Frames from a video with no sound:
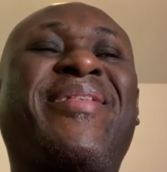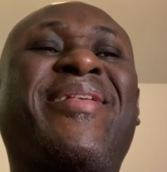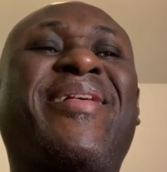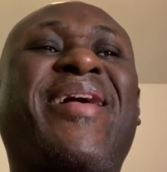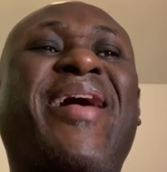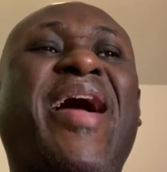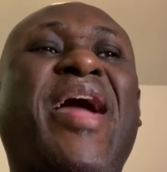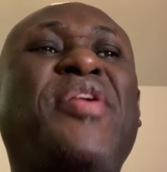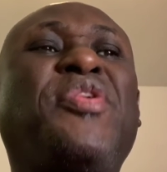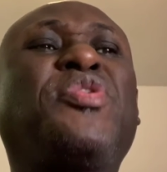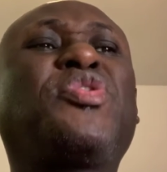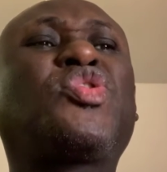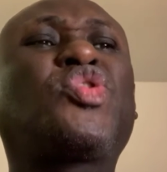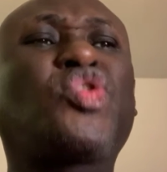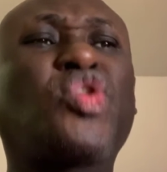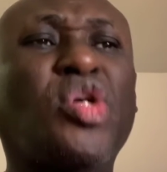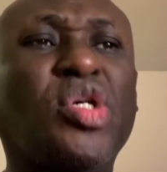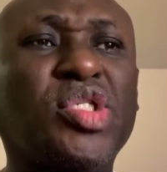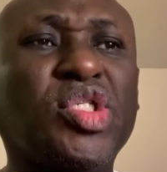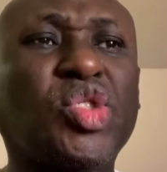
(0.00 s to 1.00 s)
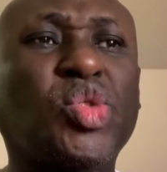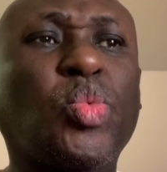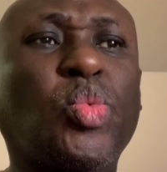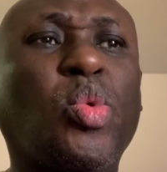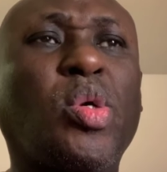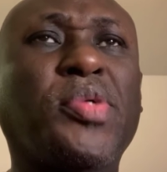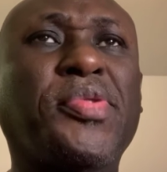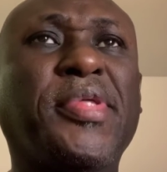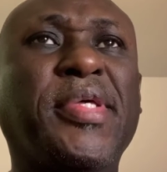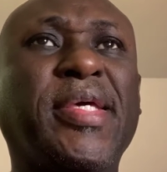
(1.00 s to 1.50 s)
Are you
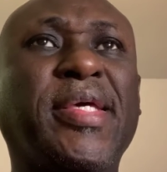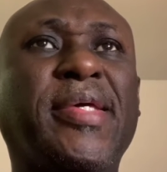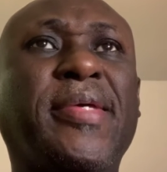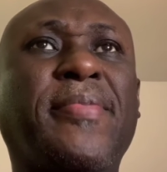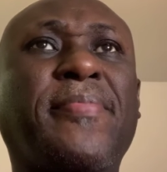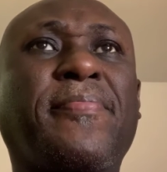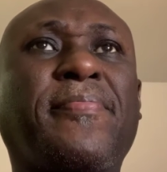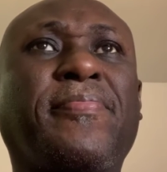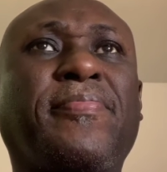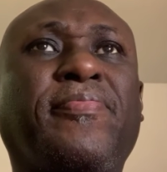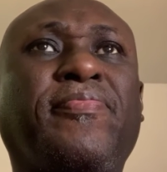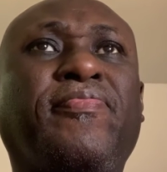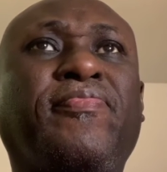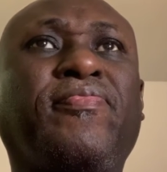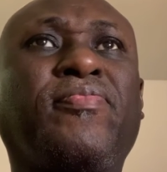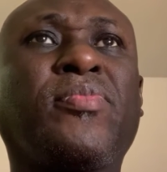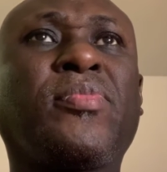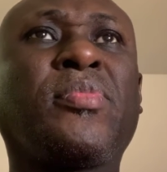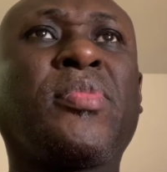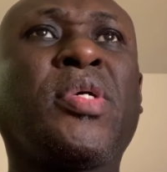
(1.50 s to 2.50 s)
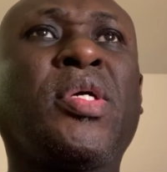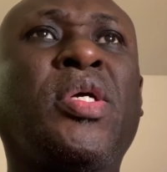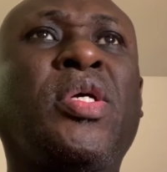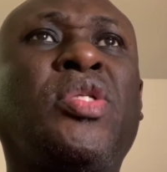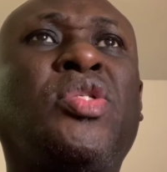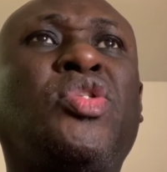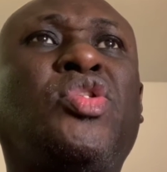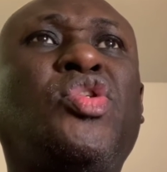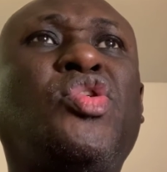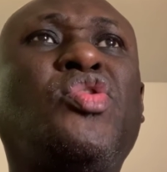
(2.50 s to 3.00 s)
trustworthy?
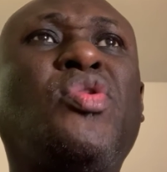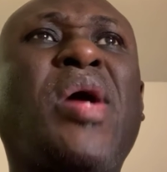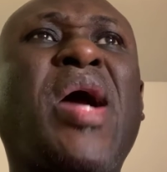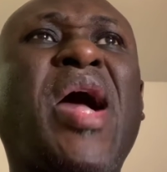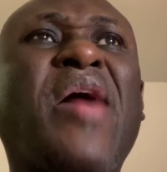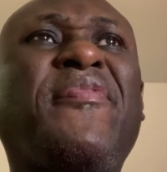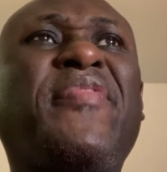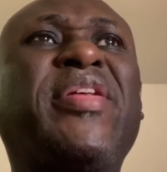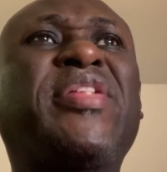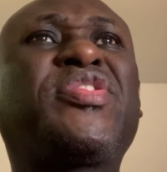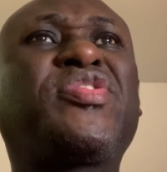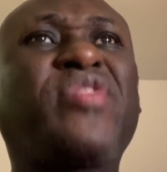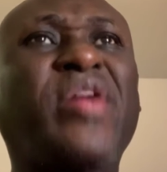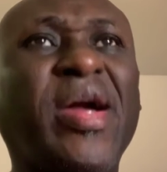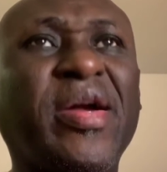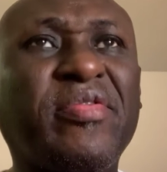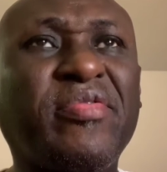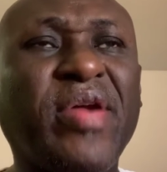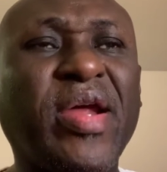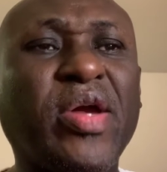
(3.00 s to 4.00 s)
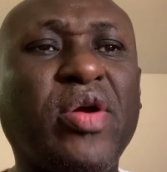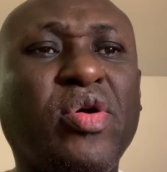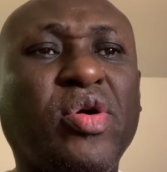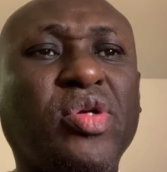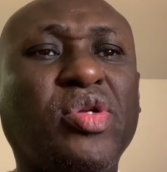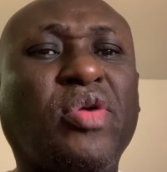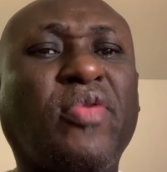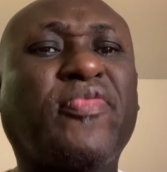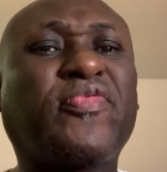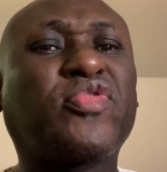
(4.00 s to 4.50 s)
Do you have a track
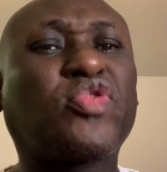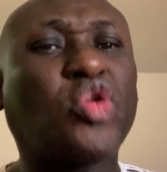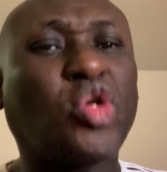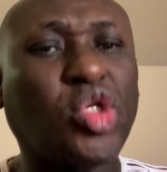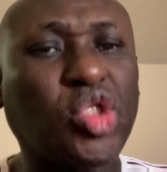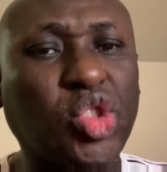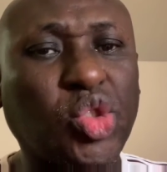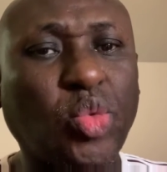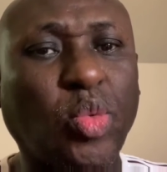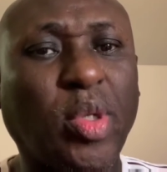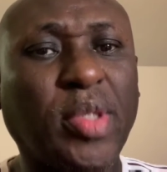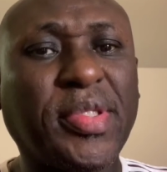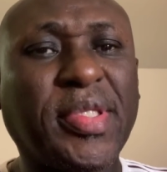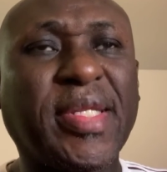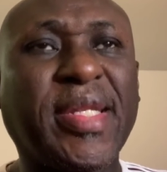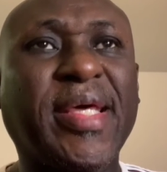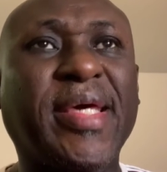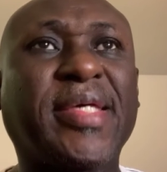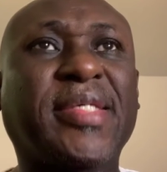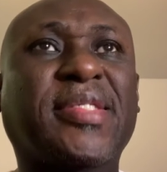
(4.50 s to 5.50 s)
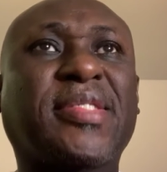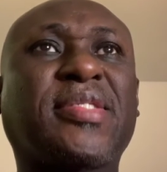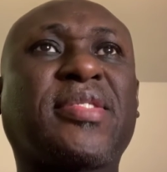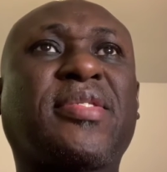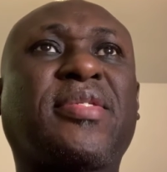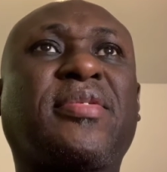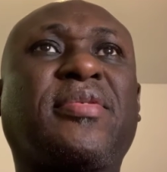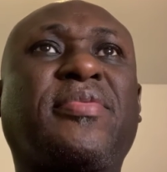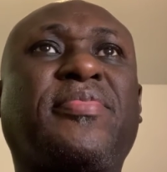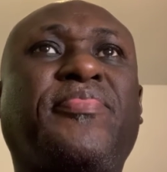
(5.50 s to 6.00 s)
record of
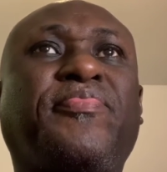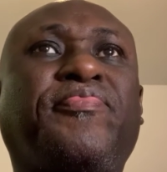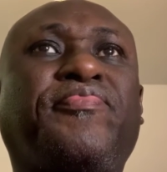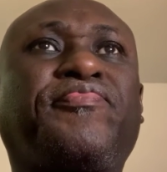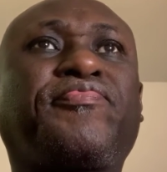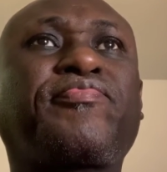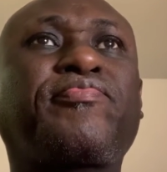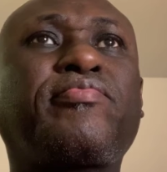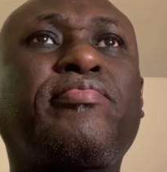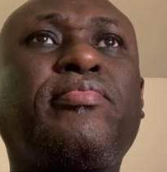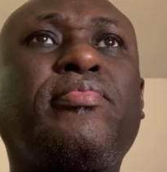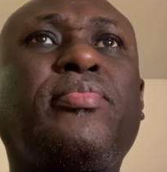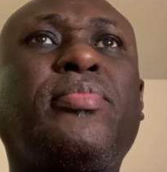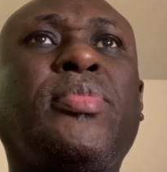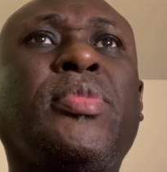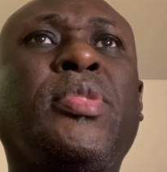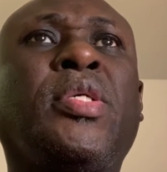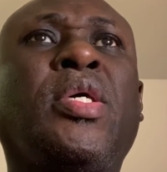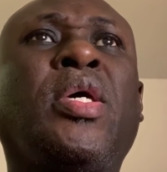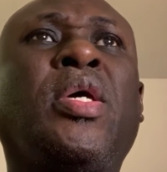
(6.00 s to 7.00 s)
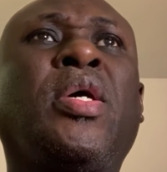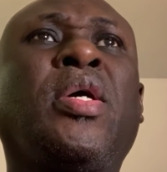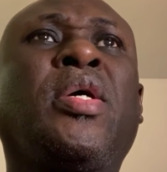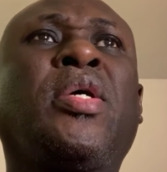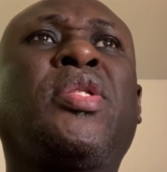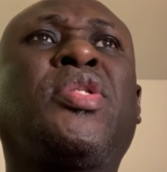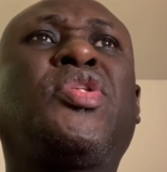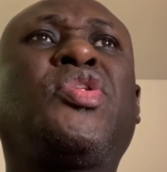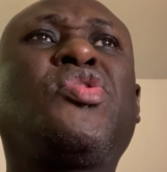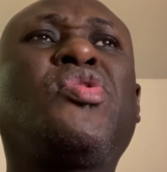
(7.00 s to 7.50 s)
trustworthiness?
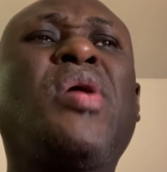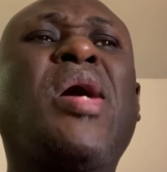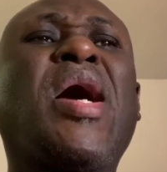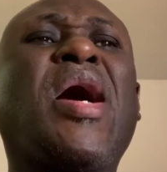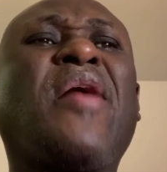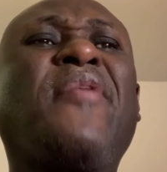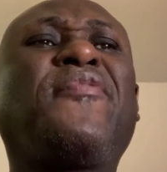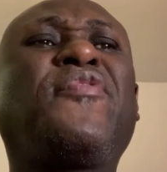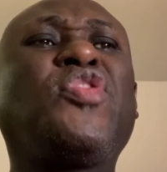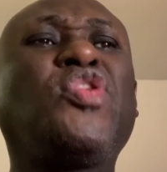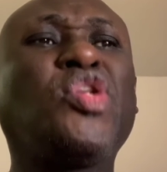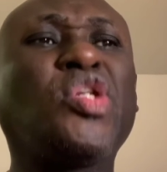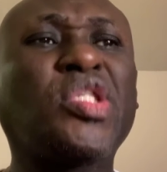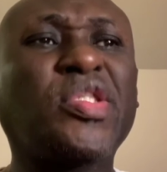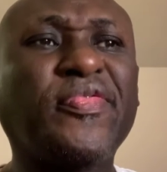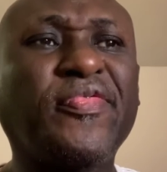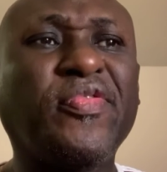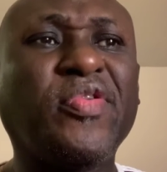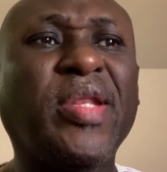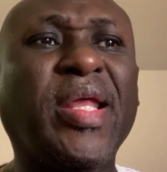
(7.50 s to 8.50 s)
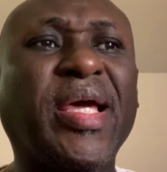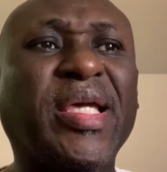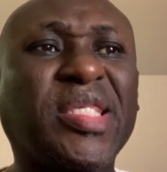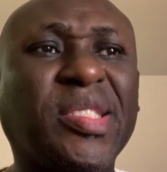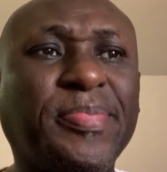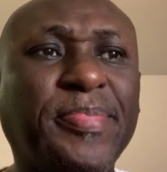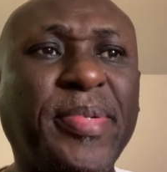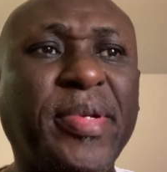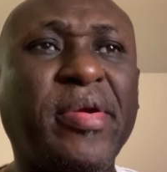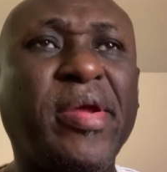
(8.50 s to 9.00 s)
Do you have useful
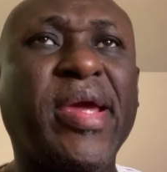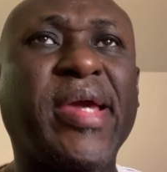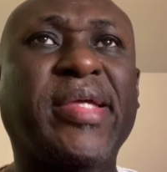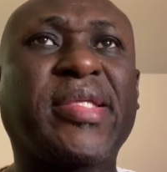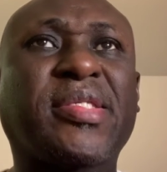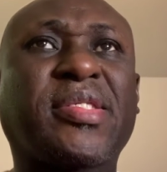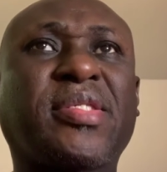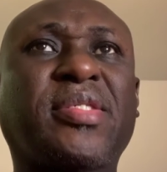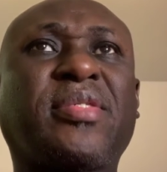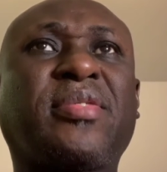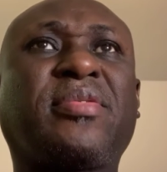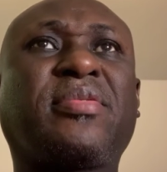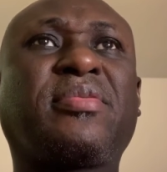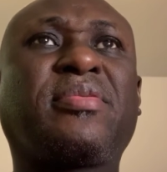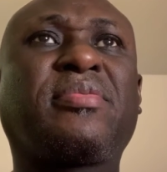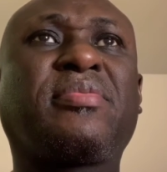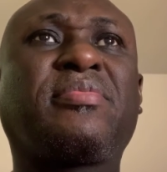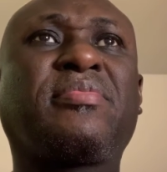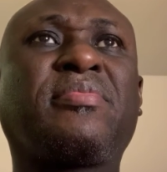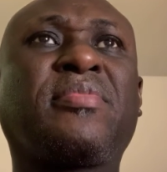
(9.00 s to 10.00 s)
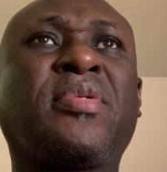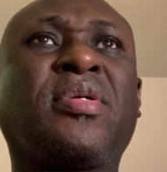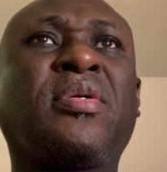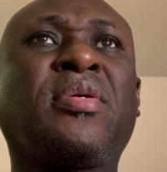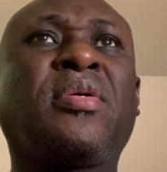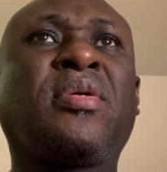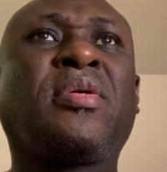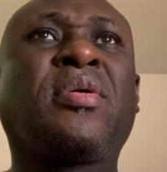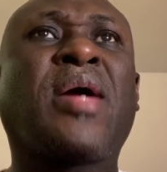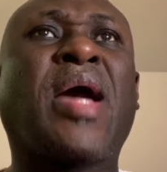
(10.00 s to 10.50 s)
experience
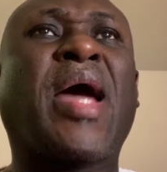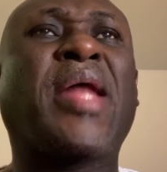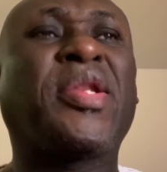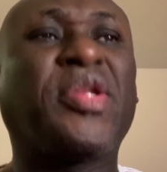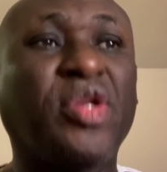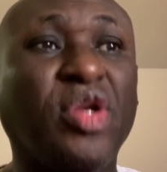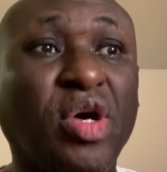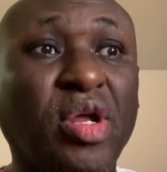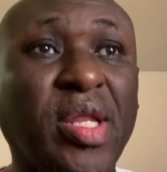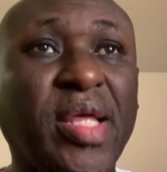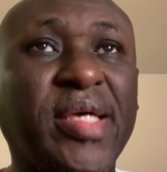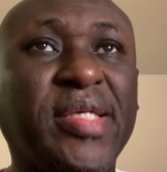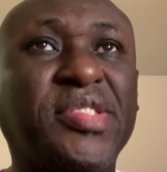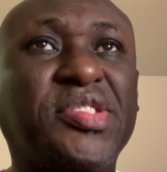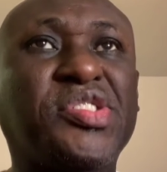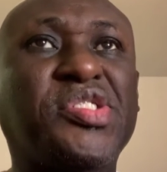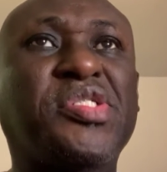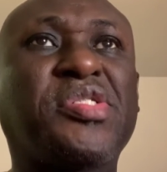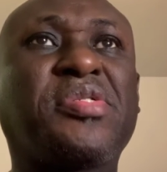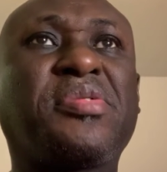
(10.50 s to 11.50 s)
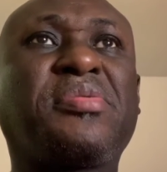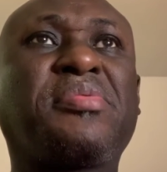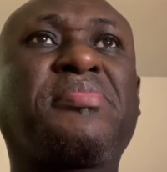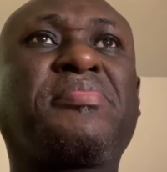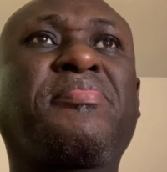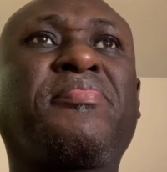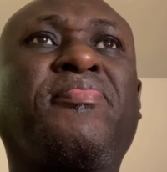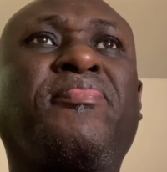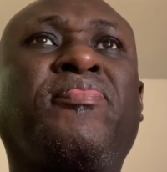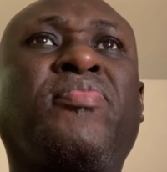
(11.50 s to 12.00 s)
and knowledge?
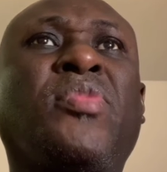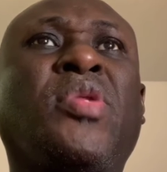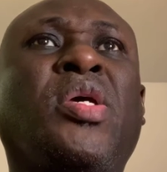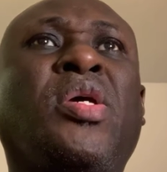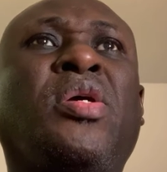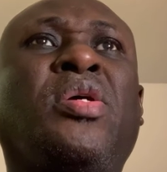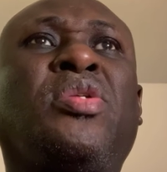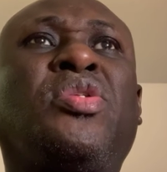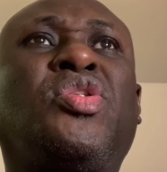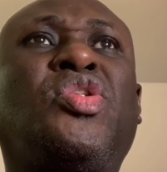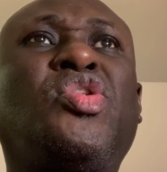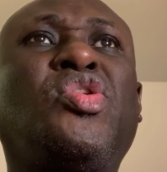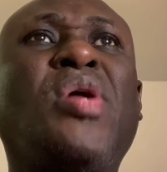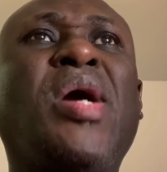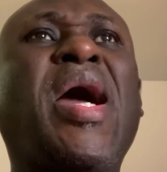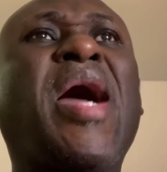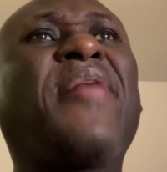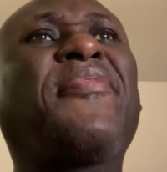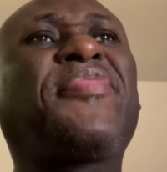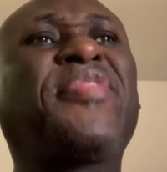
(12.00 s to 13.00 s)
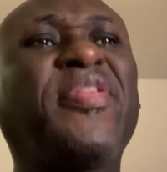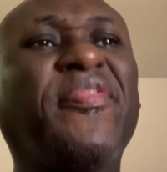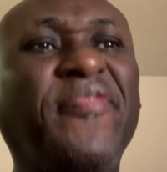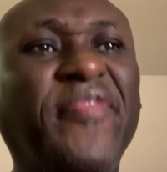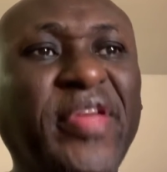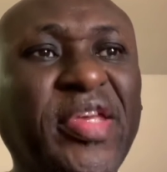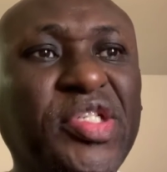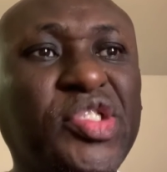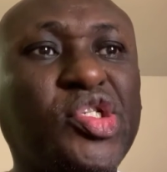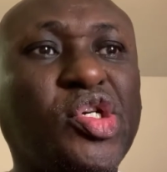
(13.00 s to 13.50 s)
Do you have the
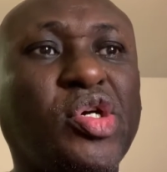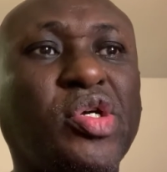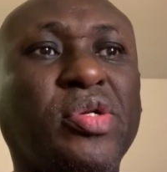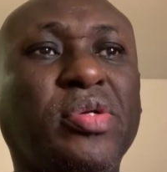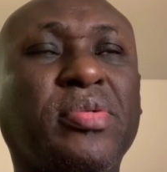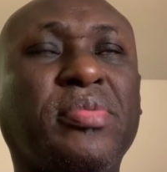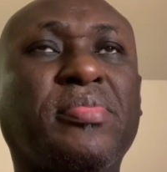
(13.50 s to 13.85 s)
vision?